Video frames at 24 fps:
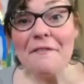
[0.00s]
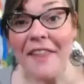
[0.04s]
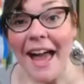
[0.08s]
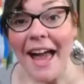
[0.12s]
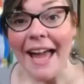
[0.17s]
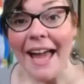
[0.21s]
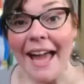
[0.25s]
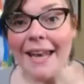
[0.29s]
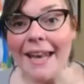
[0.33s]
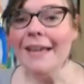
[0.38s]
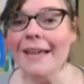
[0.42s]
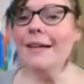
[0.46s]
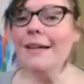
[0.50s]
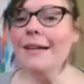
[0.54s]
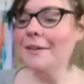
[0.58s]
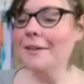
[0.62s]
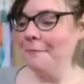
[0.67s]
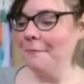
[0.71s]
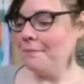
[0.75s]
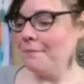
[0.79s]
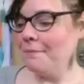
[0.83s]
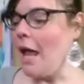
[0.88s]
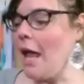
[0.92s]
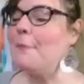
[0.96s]
that.
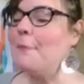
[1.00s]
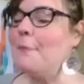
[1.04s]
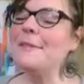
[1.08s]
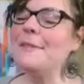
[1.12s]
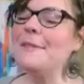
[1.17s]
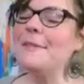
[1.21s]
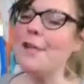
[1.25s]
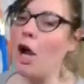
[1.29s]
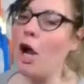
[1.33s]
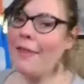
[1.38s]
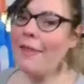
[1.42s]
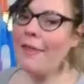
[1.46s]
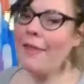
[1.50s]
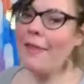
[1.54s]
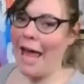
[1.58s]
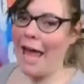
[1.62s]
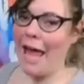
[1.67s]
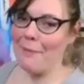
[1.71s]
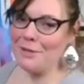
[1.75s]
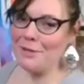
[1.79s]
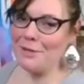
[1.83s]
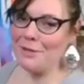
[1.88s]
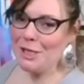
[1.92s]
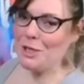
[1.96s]
I'm sorry that
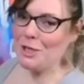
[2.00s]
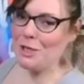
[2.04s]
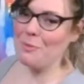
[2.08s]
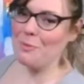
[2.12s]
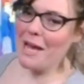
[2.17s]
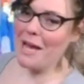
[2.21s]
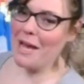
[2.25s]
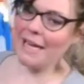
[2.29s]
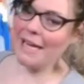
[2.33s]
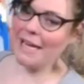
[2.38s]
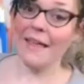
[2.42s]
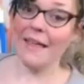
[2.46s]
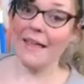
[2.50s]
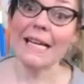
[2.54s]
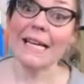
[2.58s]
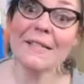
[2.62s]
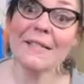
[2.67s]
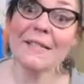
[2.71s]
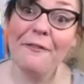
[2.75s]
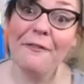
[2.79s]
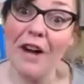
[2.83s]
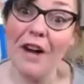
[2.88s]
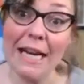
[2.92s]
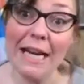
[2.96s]
happened to you, Maddie. That
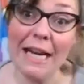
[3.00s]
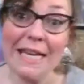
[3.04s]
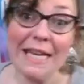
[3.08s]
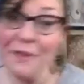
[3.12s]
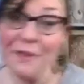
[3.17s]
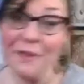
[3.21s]
is funny,